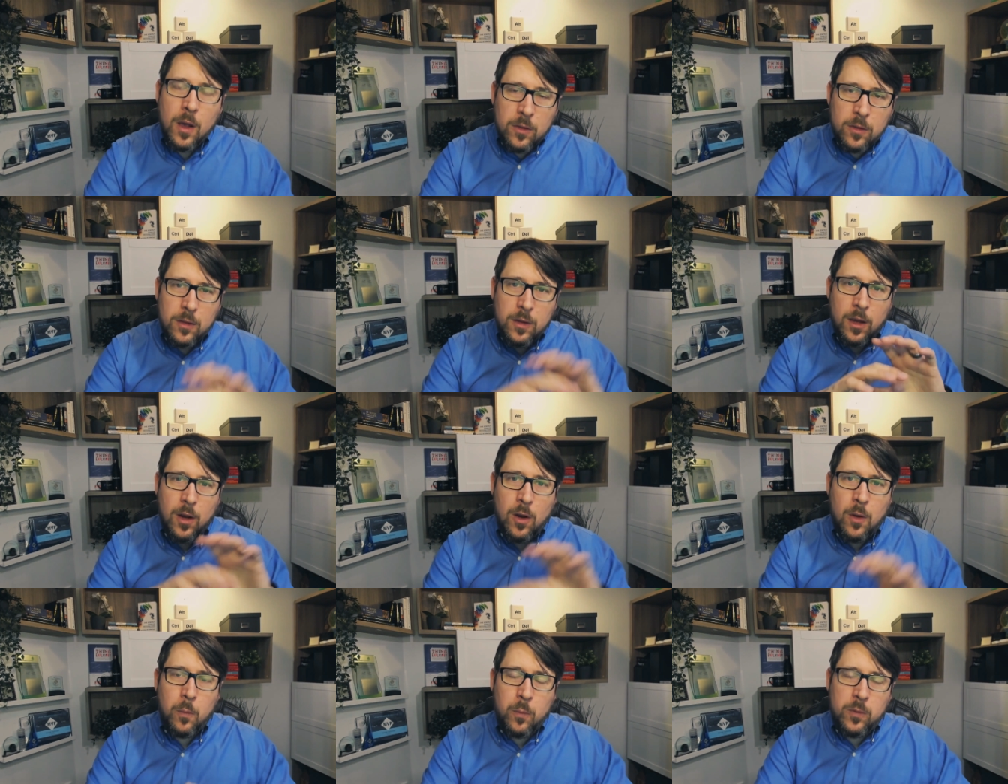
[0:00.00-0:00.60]
you
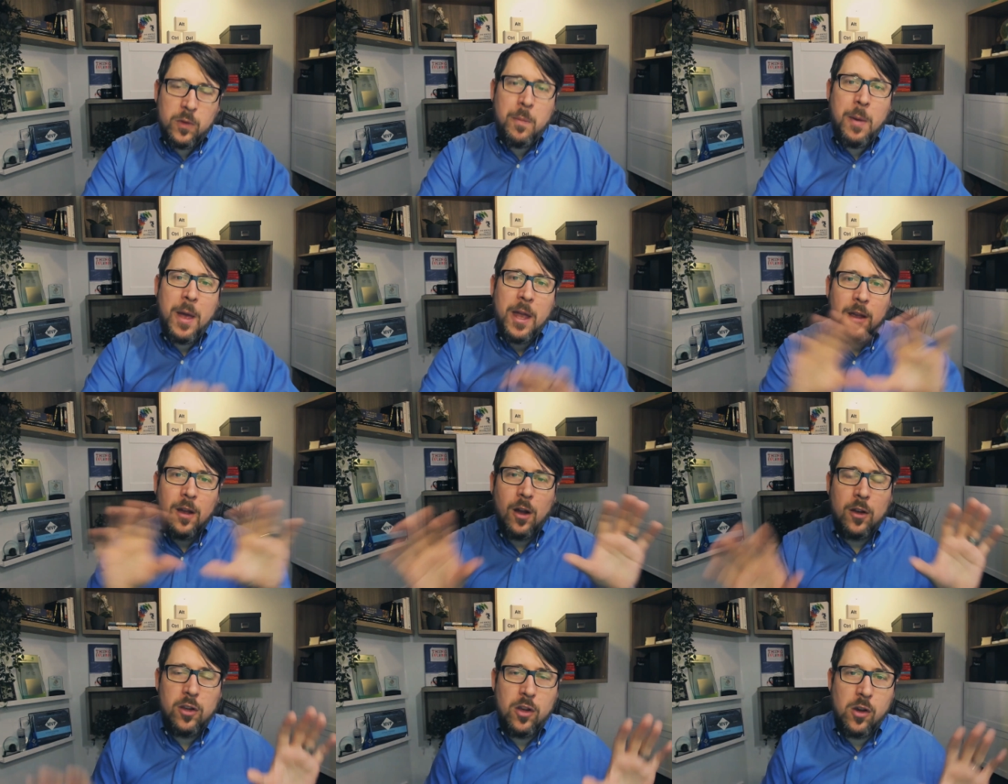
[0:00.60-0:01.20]
know depending
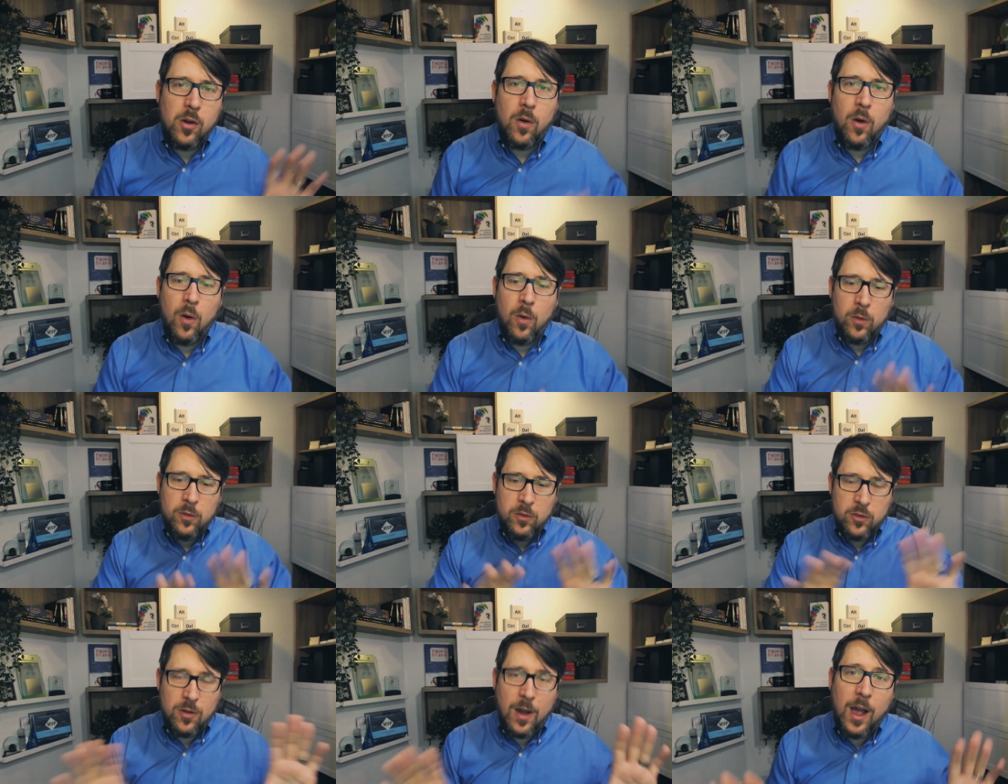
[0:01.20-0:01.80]
on your own
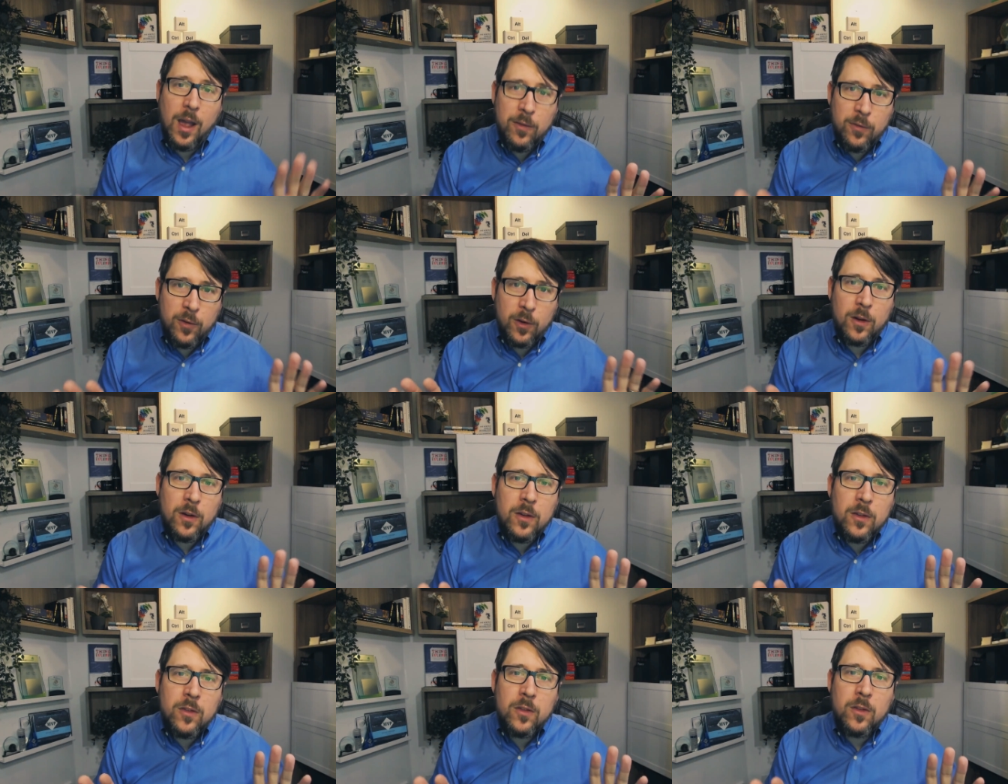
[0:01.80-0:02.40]

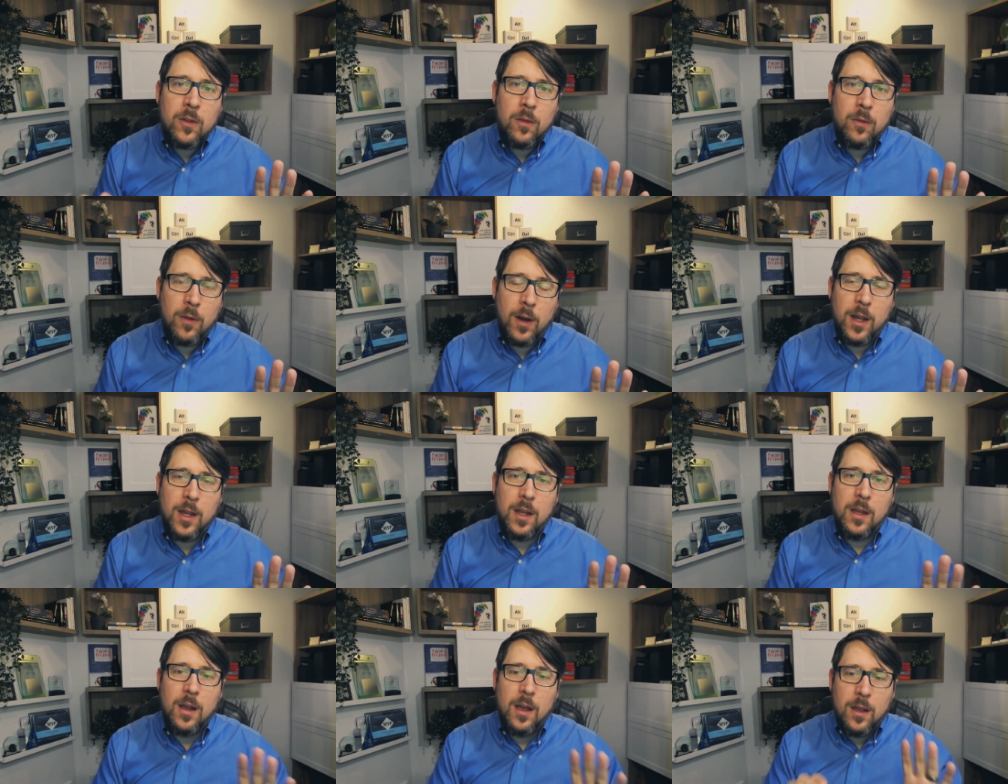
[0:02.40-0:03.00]
drivers
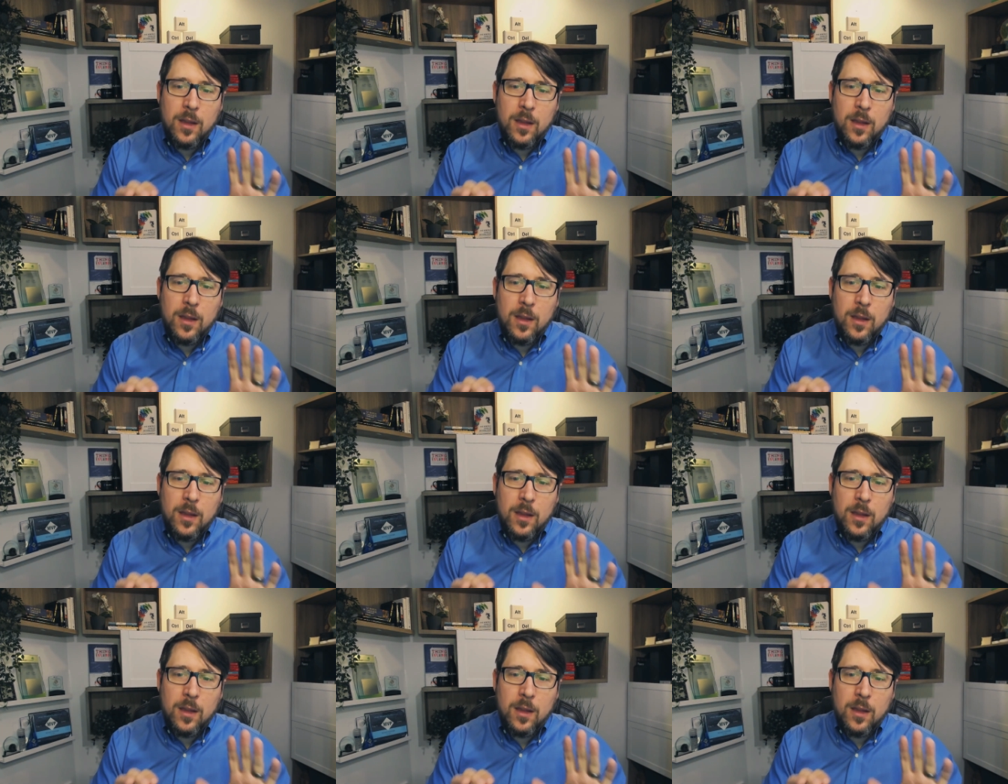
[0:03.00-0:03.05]
right